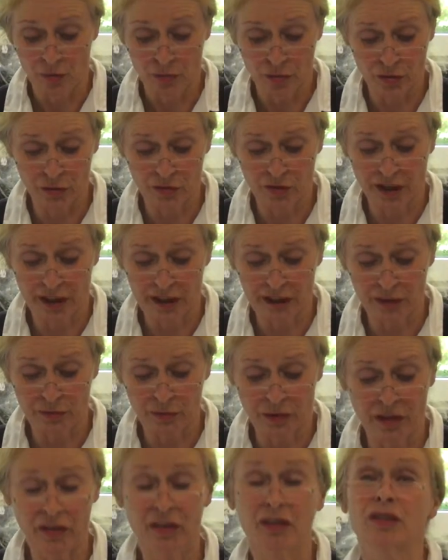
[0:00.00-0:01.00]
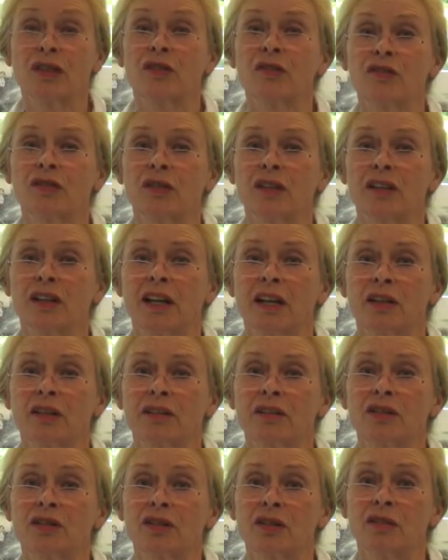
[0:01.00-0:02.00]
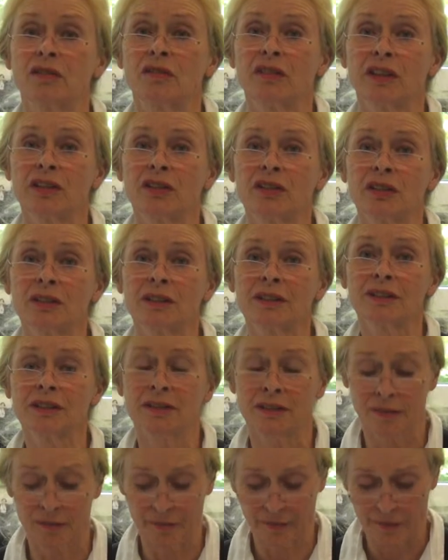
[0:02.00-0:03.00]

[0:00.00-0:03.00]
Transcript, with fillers: provided by the different heritage conventions.